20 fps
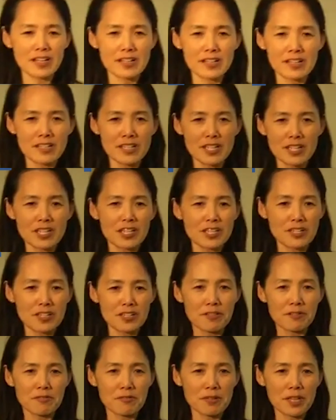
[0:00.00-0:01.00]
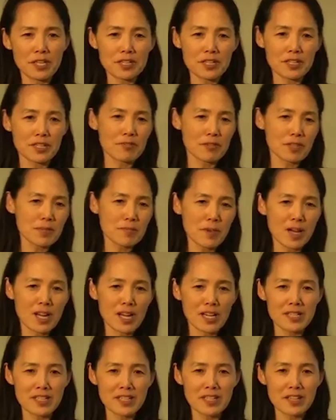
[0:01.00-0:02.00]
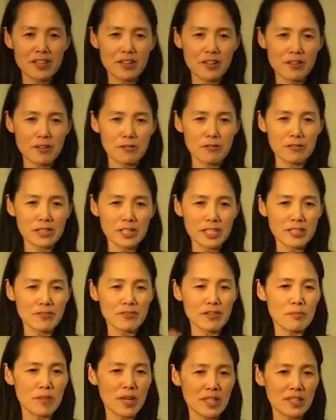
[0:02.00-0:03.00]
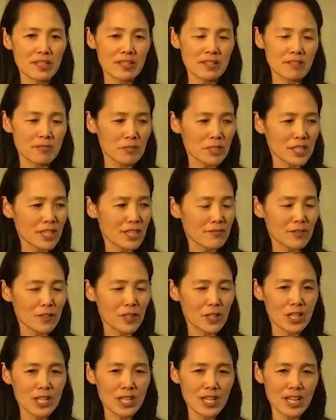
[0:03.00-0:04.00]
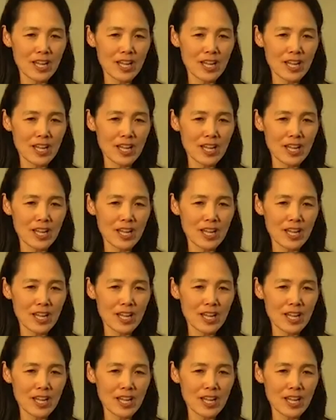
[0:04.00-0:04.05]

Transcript: conditioned to instant response, click of a button, whatever.